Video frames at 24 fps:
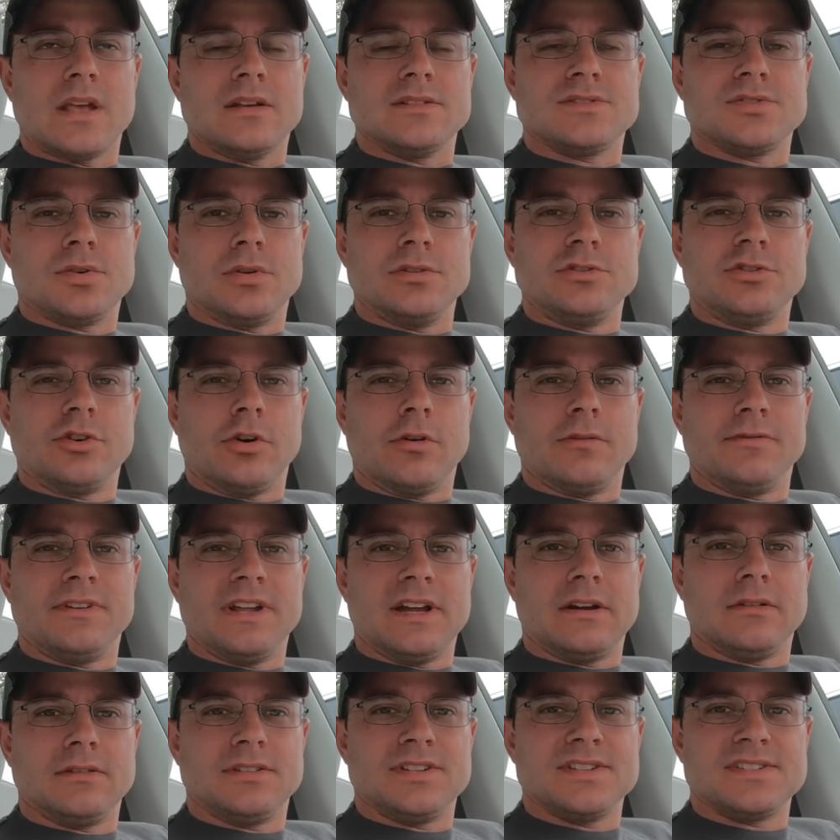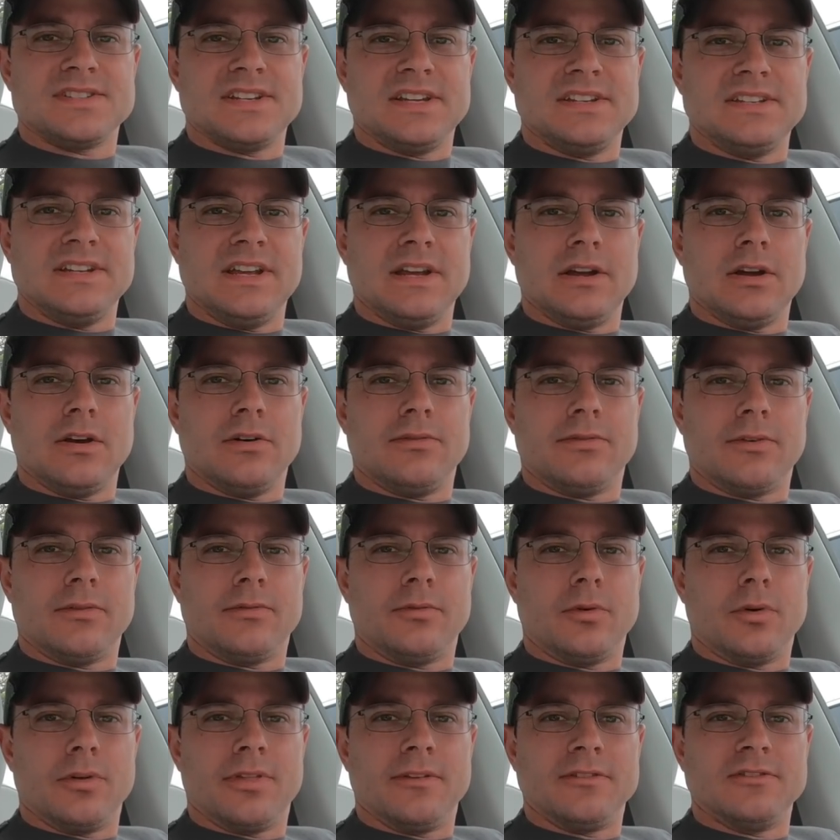So I drove down to San Diego for
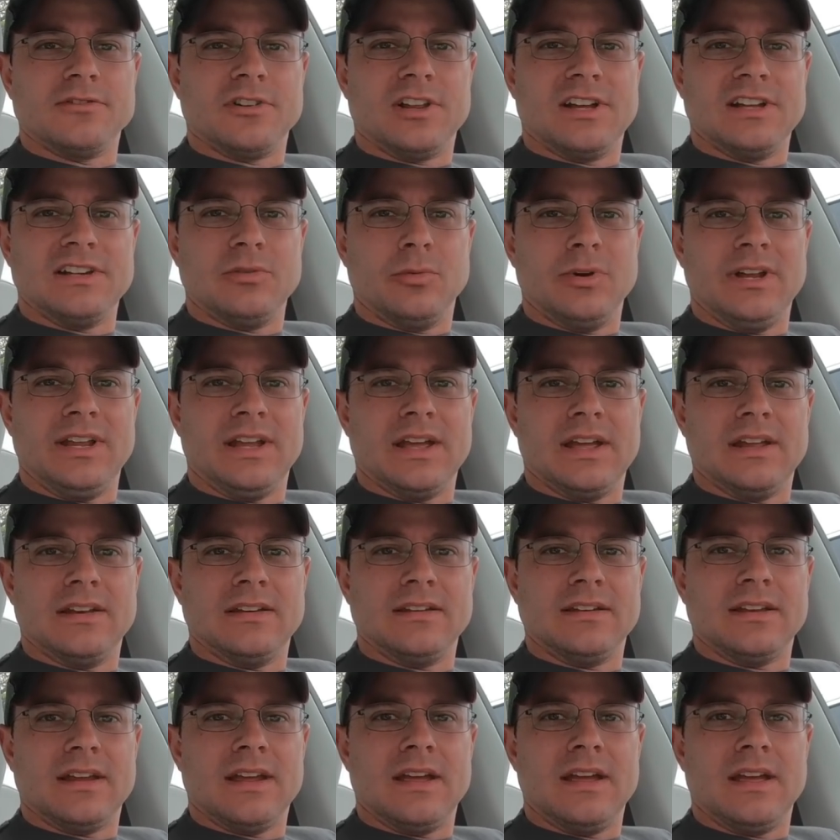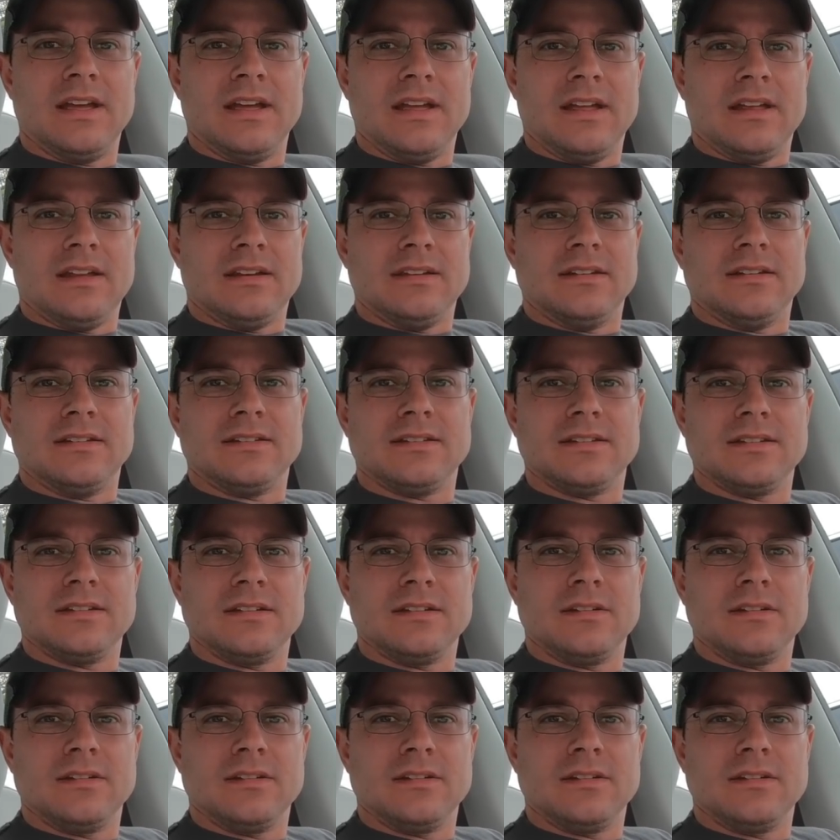4th of July weekend, and